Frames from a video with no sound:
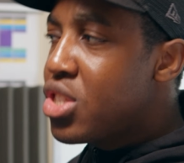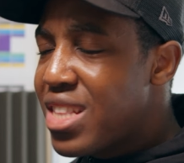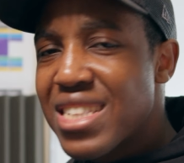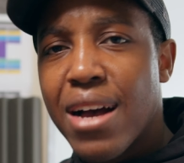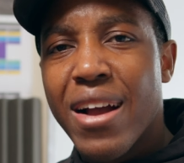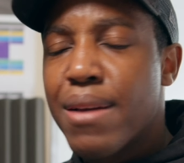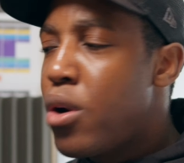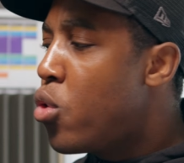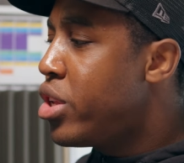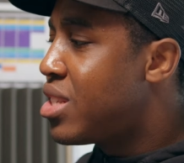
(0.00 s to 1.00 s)
So that's how I get
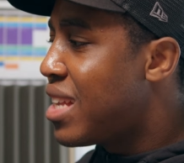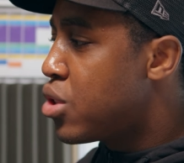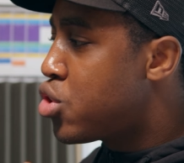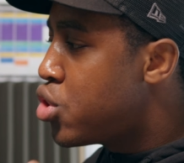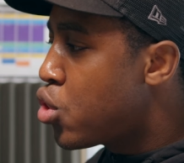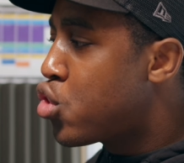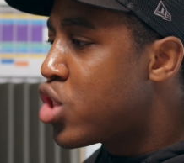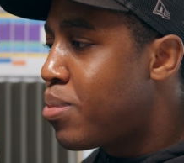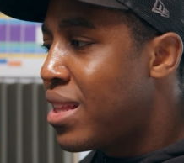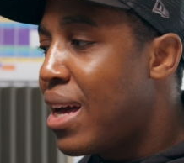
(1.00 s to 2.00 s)
my audio to sound so
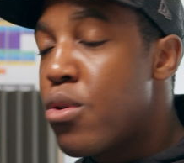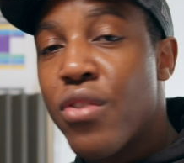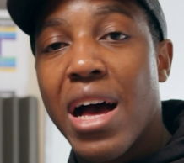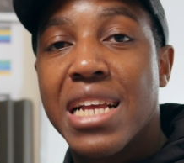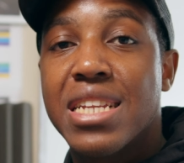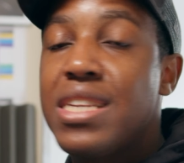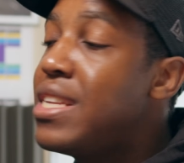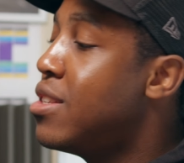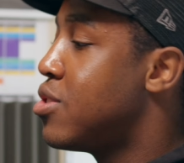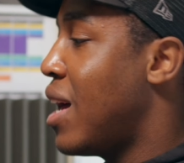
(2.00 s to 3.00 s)
crisp like that without actually
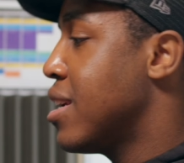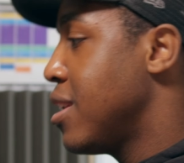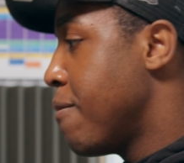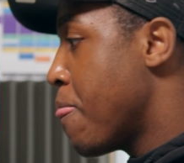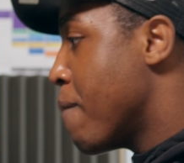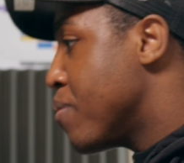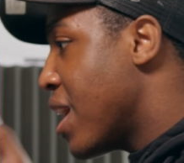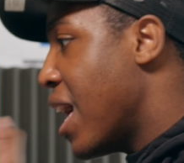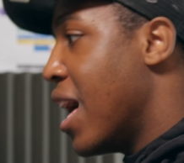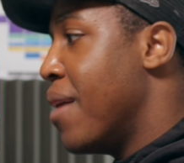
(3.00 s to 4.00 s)
needing to actually
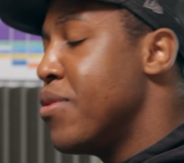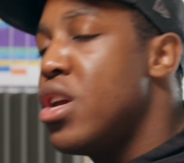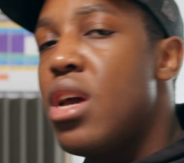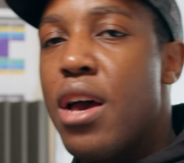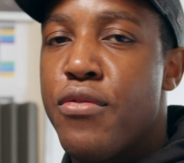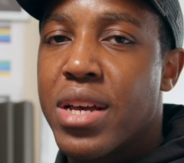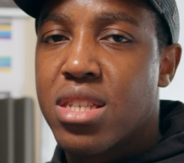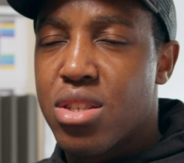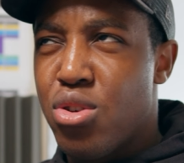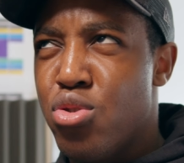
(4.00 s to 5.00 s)

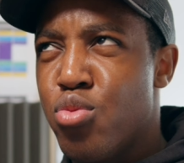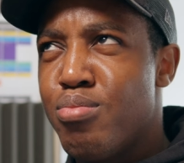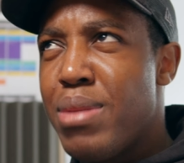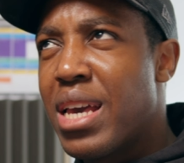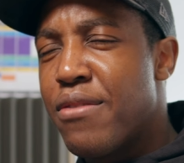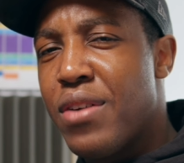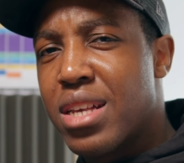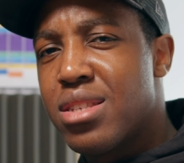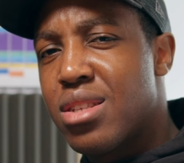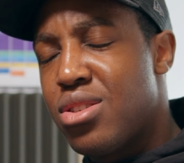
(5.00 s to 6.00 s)
effects or make
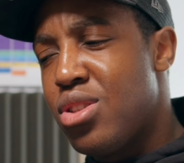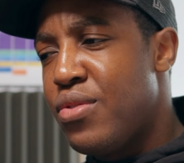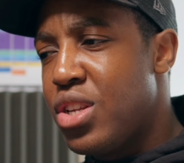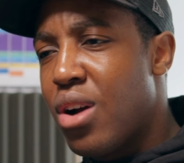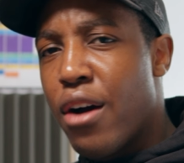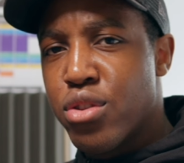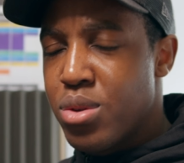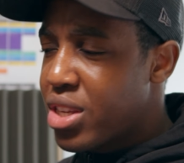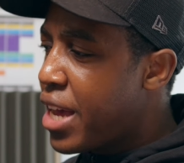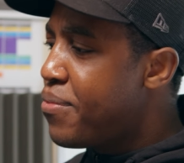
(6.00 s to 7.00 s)
effects to the video
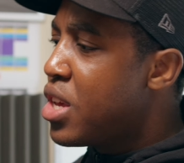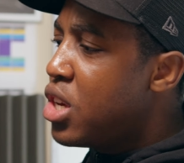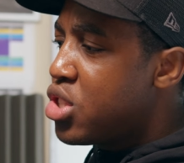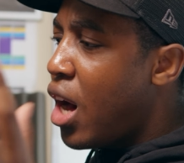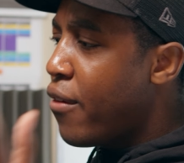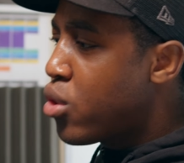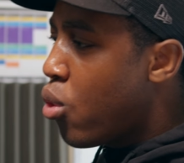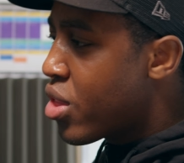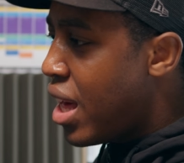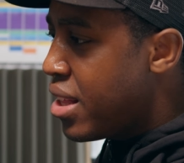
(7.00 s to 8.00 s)
afterwards, okay? So after
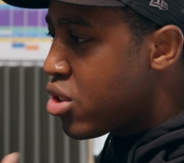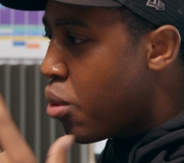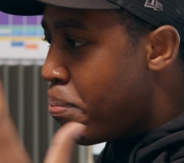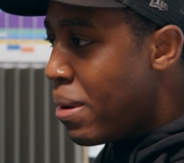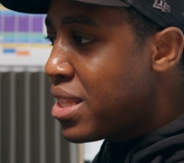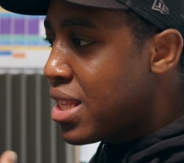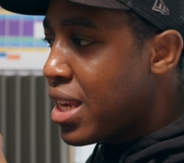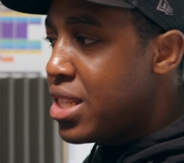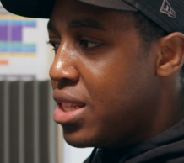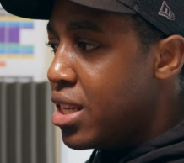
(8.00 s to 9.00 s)
all of that, you're
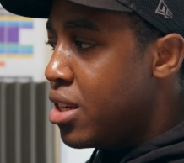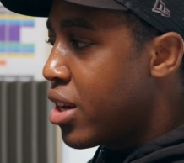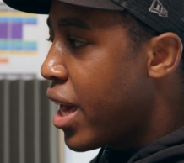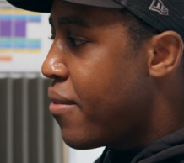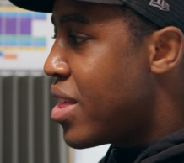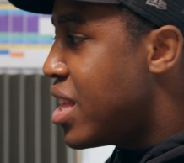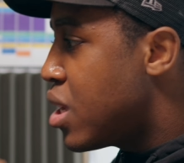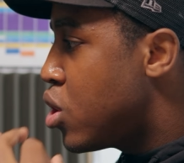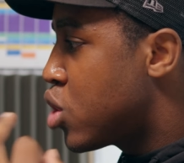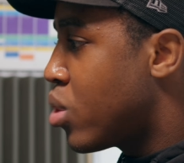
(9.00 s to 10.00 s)
basically done, okay? And then
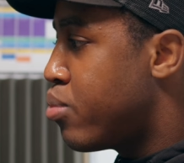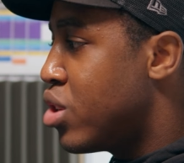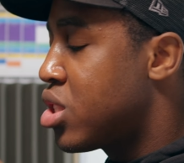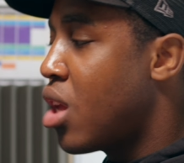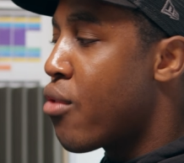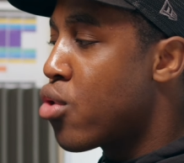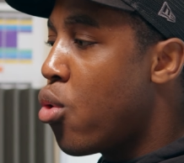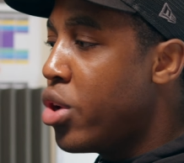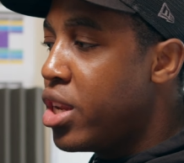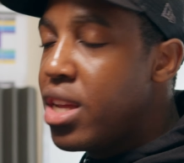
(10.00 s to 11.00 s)
you just want to press start
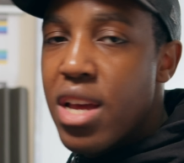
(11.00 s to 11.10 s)
recording,